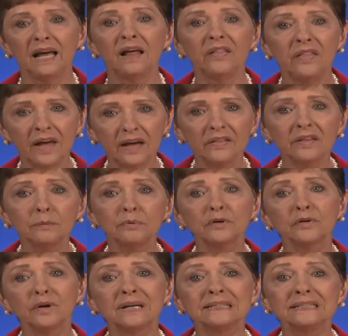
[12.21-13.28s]
Then the
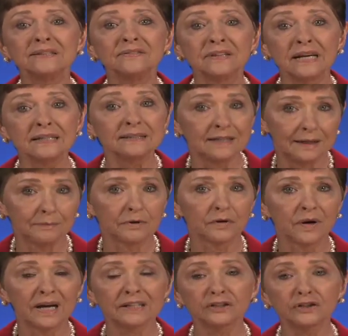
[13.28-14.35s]
progressive-led
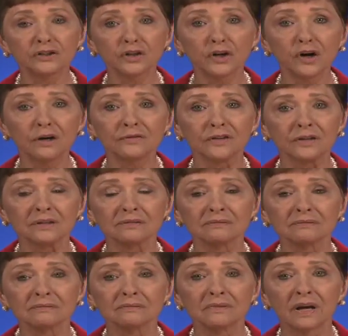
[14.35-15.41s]
Democrats took over.
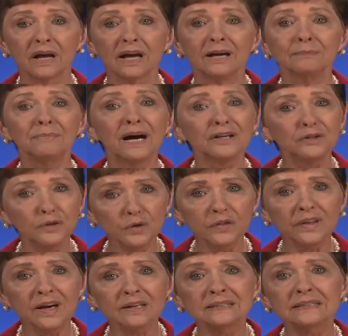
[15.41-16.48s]
By
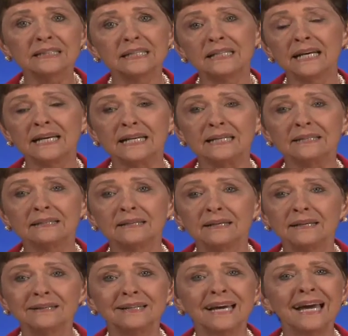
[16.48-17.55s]
2008,
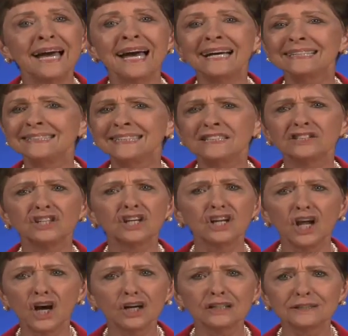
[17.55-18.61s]
they had such a
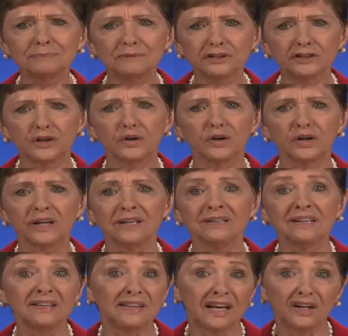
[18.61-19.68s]
large majority
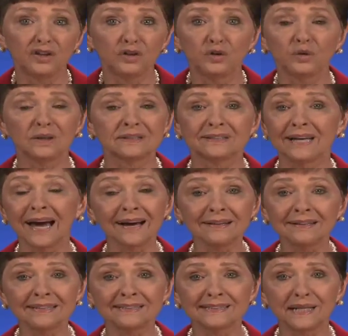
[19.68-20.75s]
that they could do
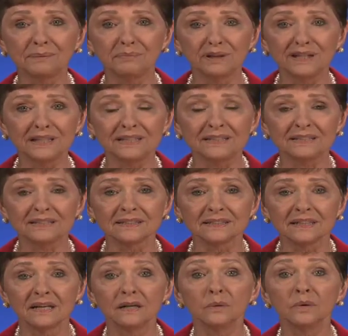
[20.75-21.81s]
exactly as they pleased
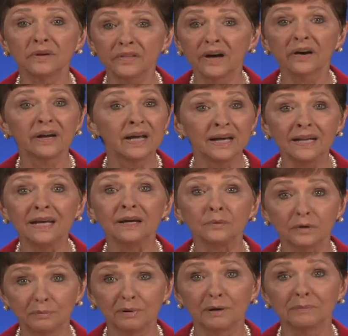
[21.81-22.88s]
without any
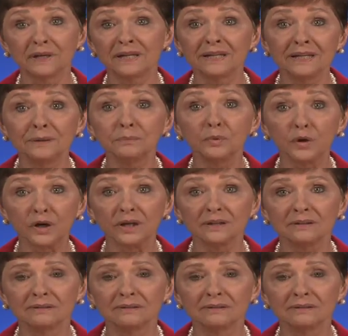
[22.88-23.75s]
Republican input.